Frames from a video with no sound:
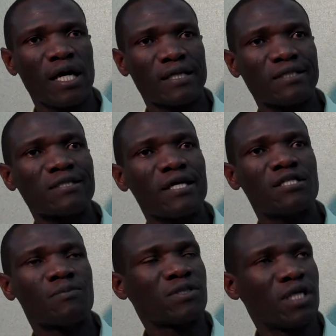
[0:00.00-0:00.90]
at least
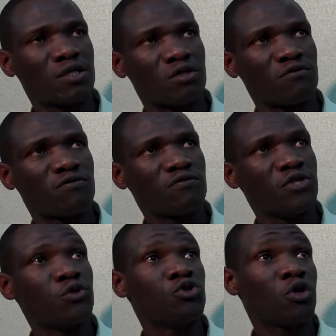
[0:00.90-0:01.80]
80%
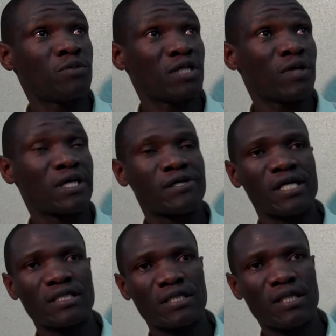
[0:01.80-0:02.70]
of new jobs that were
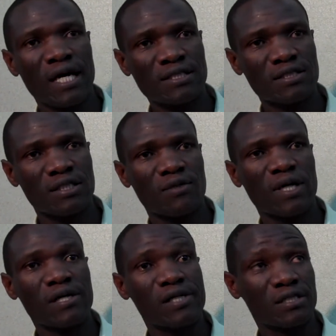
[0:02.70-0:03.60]
created last year
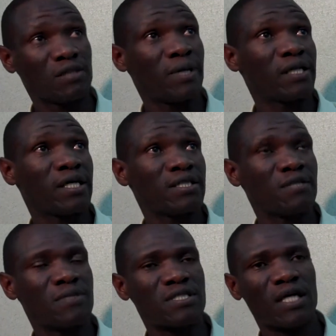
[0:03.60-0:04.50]
were created by the
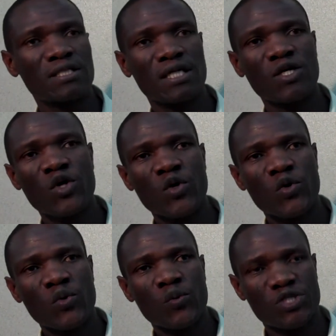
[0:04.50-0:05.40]
SME sector,
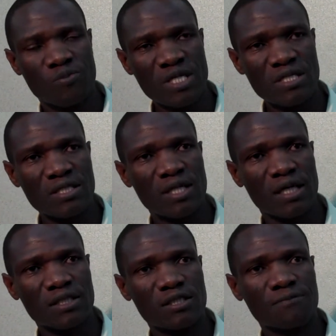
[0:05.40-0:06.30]
which means
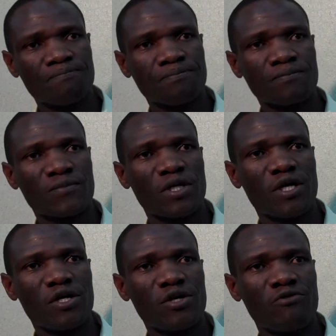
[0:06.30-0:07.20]
that
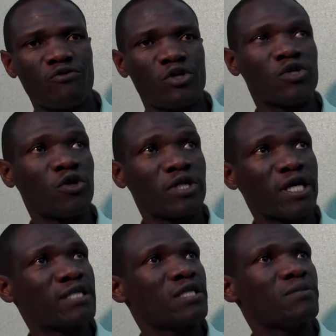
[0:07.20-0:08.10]
if you ignore the
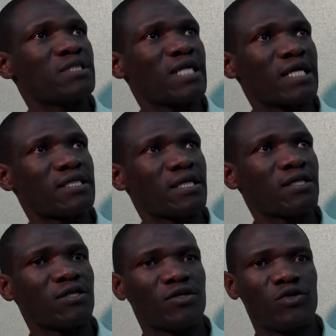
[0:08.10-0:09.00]
SME sector,
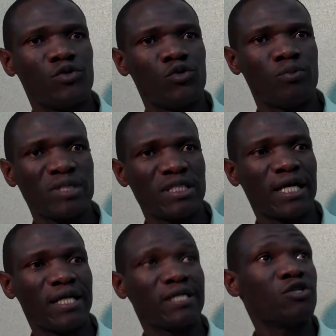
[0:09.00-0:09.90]
you
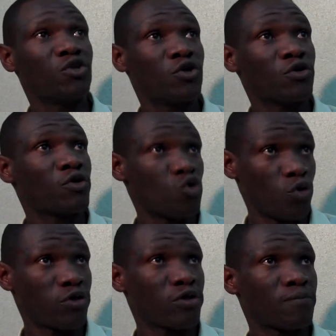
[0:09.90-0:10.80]
basically ignore
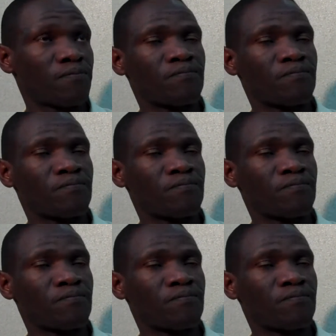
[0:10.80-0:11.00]
growth